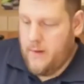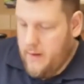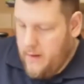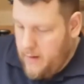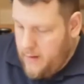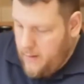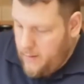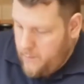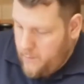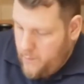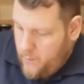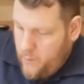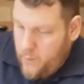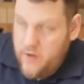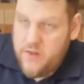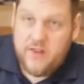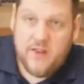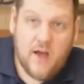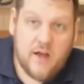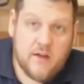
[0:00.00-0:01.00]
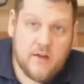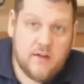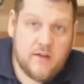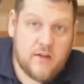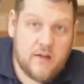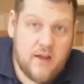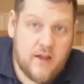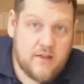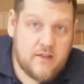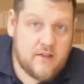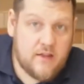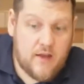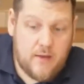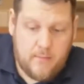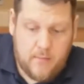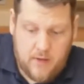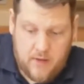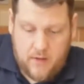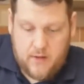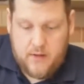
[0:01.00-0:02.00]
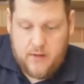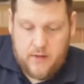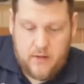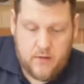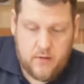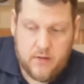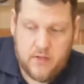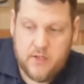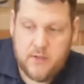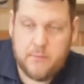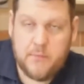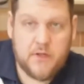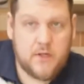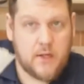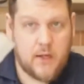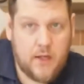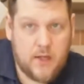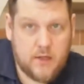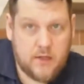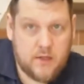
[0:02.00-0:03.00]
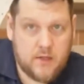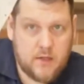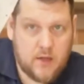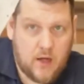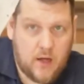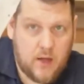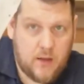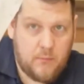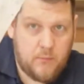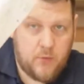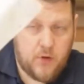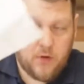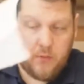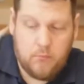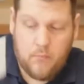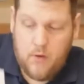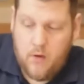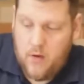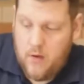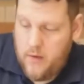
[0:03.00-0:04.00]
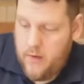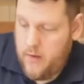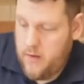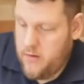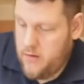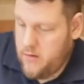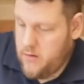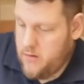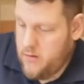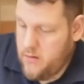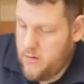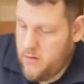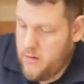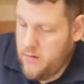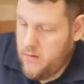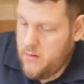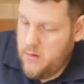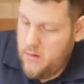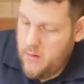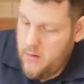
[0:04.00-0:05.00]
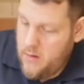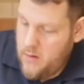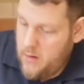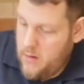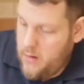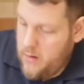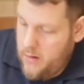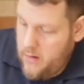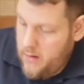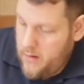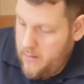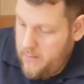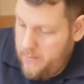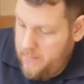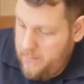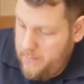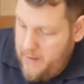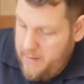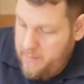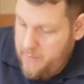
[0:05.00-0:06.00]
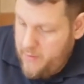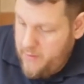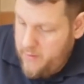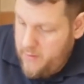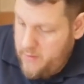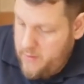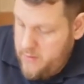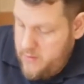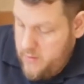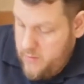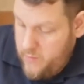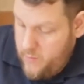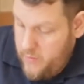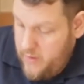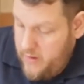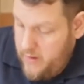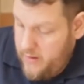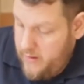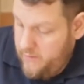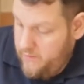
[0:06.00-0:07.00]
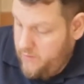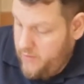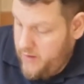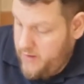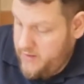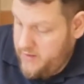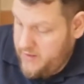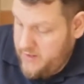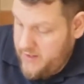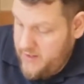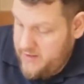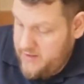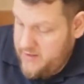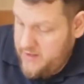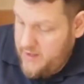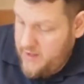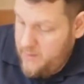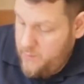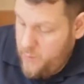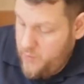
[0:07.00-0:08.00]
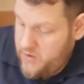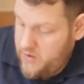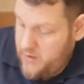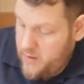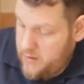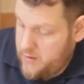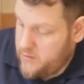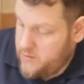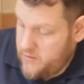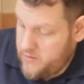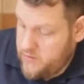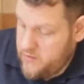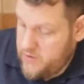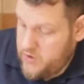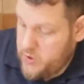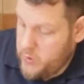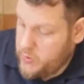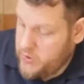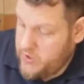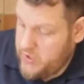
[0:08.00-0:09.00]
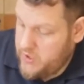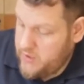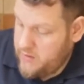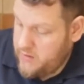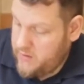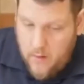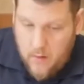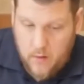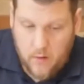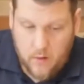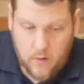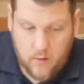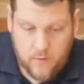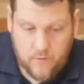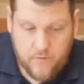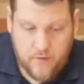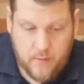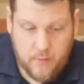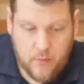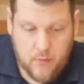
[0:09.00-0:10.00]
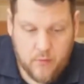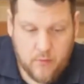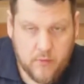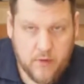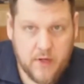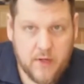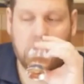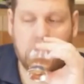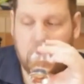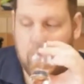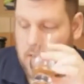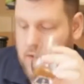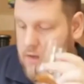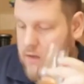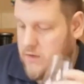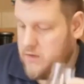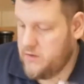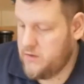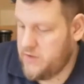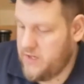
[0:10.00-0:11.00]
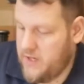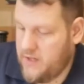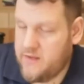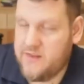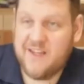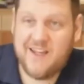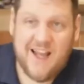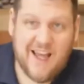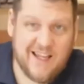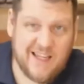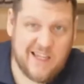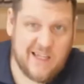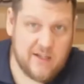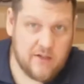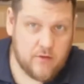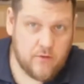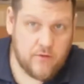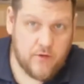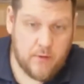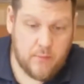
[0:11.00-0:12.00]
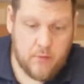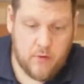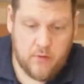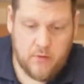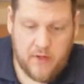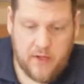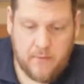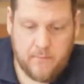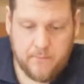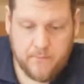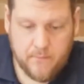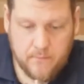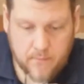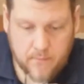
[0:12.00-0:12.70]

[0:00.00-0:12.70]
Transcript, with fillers: Um, we started the last time. I clear a little bit and I bring my um, paper where I write the last time. We started on the 13th of February and today is the 19th of February.